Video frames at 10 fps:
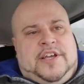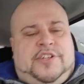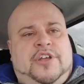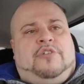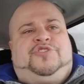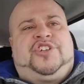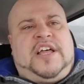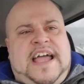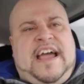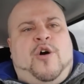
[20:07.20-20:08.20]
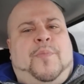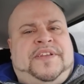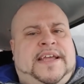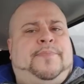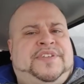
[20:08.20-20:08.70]
No, July I hope I
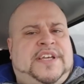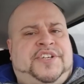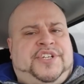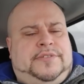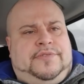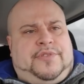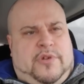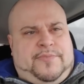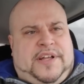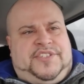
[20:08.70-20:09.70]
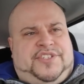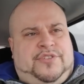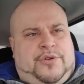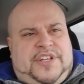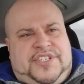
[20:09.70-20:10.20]
take possession. 3 months
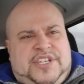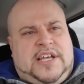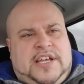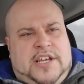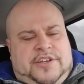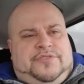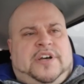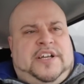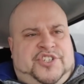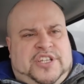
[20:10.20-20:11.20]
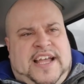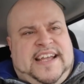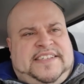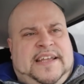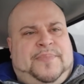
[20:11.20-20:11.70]
notice. July
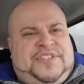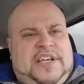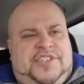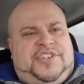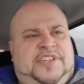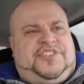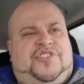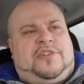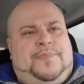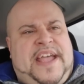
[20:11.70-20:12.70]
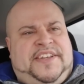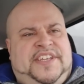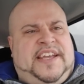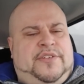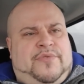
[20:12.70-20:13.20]
I take possession and start
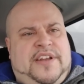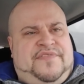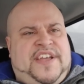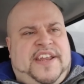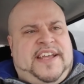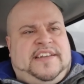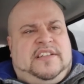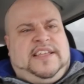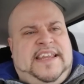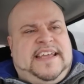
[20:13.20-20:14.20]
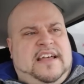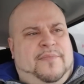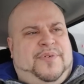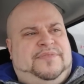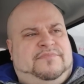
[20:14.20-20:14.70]
painting and renovating and cleaning
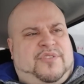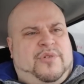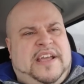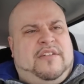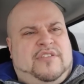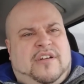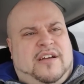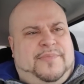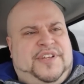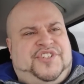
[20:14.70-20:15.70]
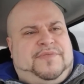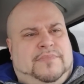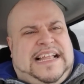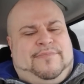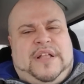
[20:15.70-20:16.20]
up and throwing out garbage and
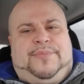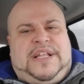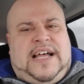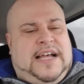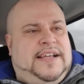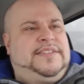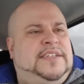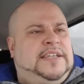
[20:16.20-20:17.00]
blah blah blah, and